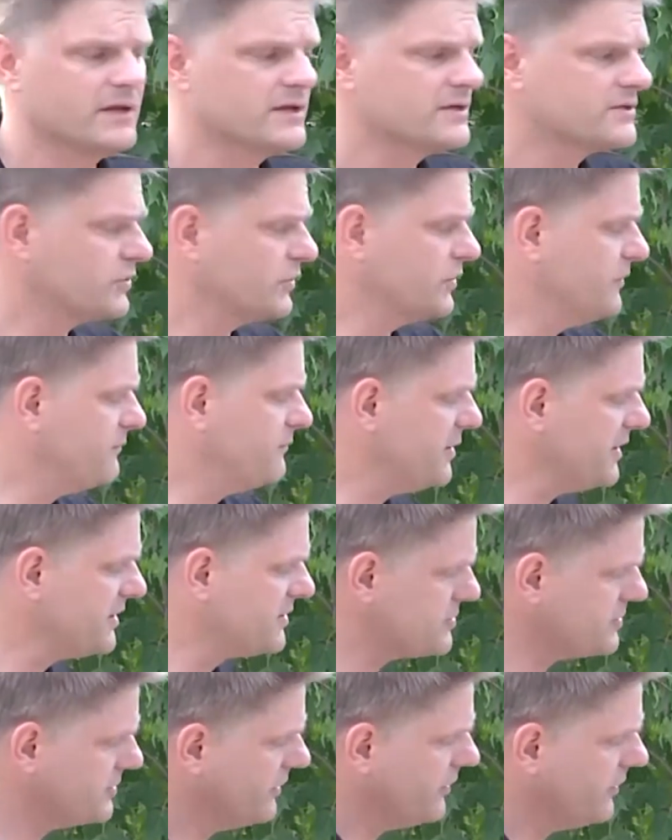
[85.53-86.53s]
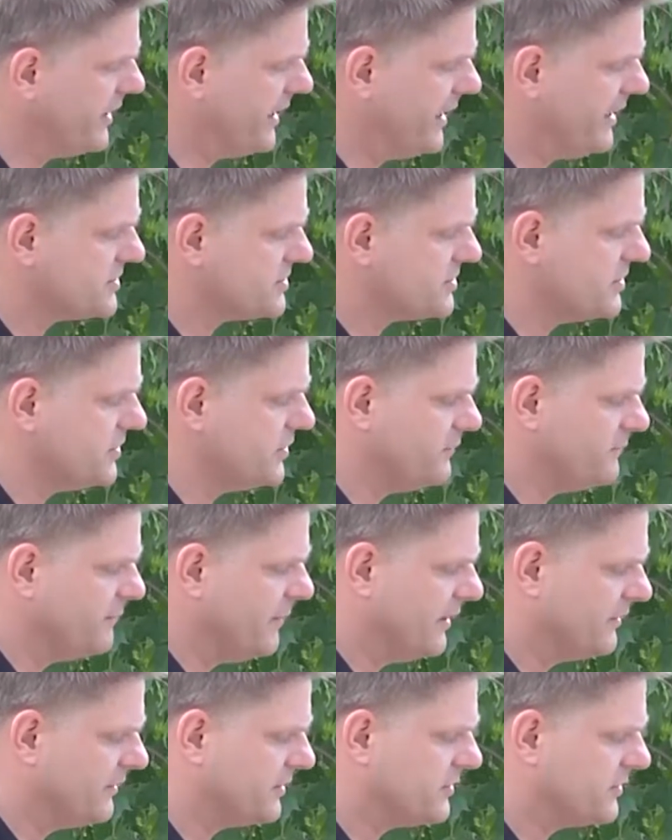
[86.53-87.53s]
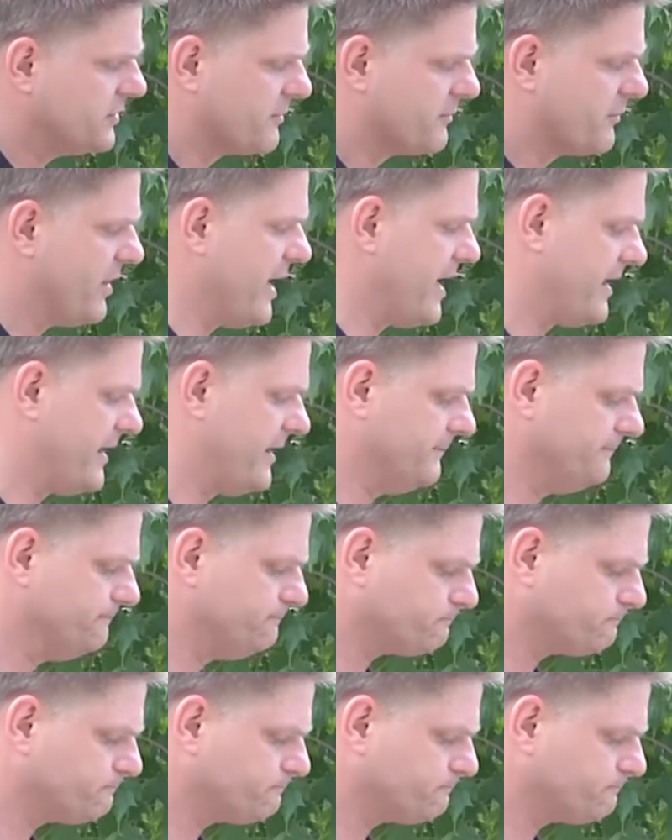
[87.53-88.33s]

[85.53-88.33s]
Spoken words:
So you've picked your location, you've mounted your bracket.